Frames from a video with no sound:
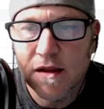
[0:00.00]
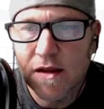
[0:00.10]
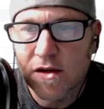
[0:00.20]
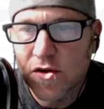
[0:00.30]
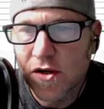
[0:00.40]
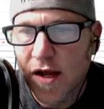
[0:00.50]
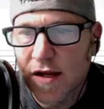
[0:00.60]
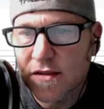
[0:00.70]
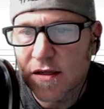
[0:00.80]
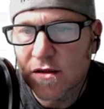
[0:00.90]
that you
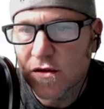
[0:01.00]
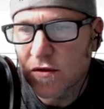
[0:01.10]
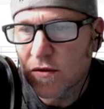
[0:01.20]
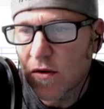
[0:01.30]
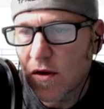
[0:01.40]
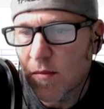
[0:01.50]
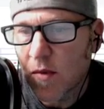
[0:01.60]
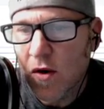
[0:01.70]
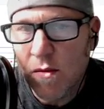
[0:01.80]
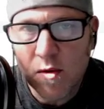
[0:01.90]
guys can do on
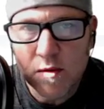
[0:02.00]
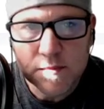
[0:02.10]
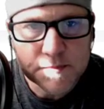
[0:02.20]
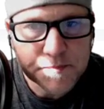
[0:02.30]
mobile,